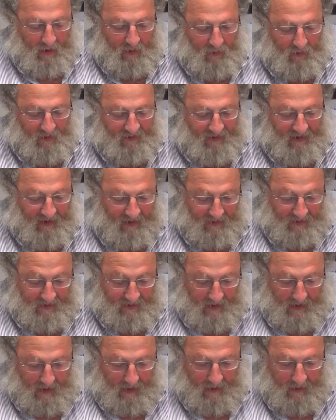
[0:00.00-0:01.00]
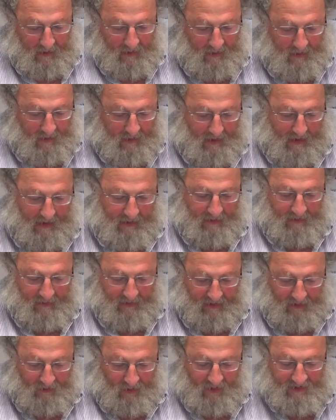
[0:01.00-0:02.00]
with India, and
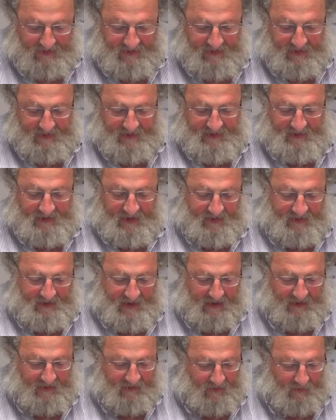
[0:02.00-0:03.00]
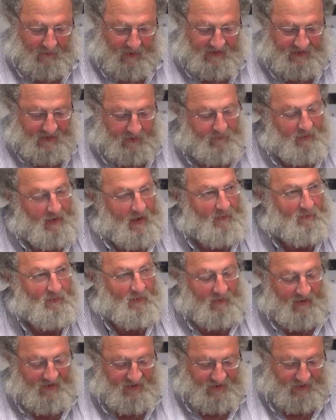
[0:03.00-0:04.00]
they noticed the discontent of the Muslim
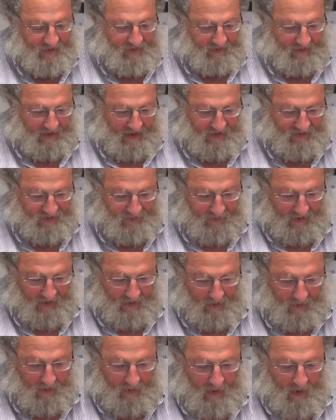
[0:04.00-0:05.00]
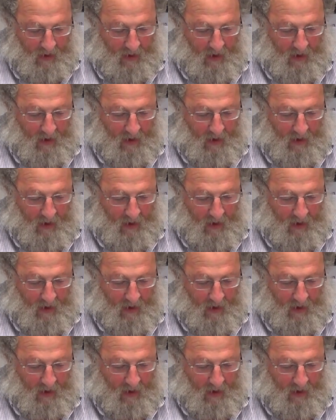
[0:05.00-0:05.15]
population in Kashmir